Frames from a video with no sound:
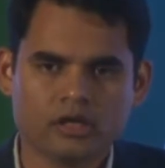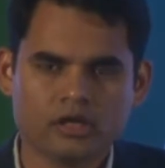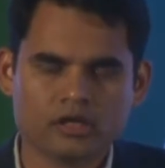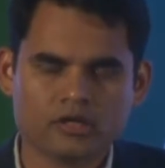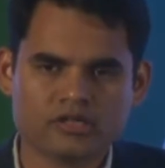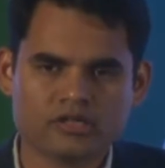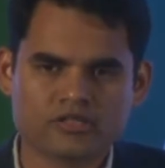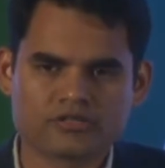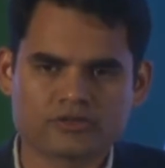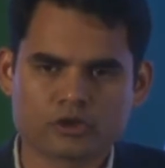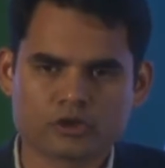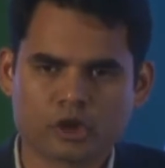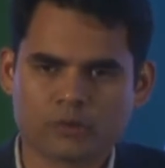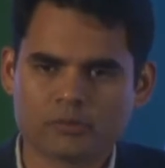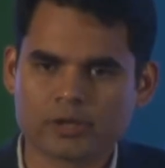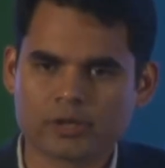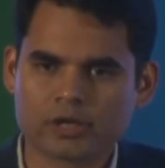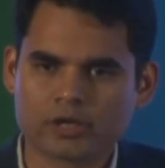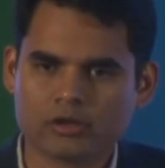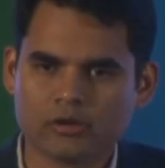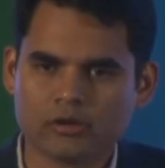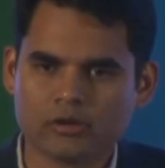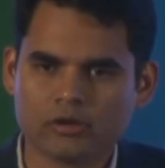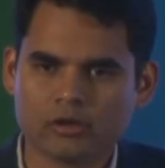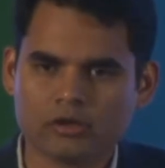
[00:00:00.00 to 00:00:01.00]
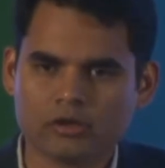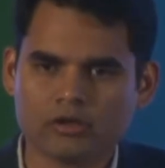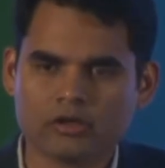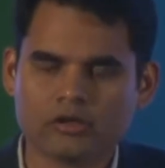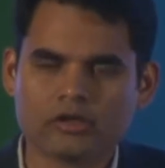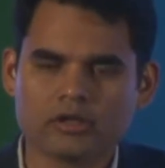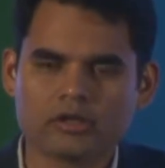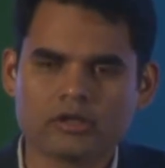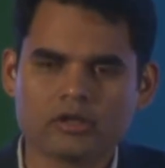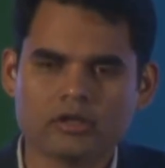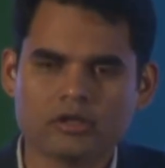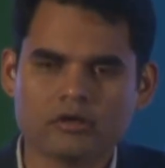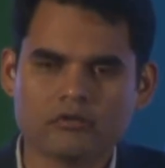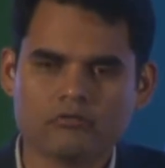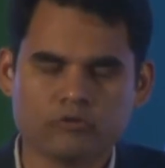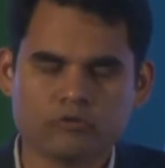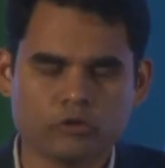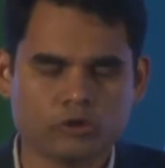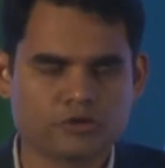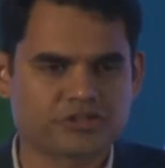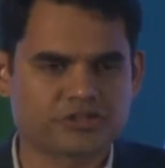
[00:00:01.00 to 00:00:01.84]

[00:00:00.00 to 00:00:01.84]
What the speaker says: this topic called full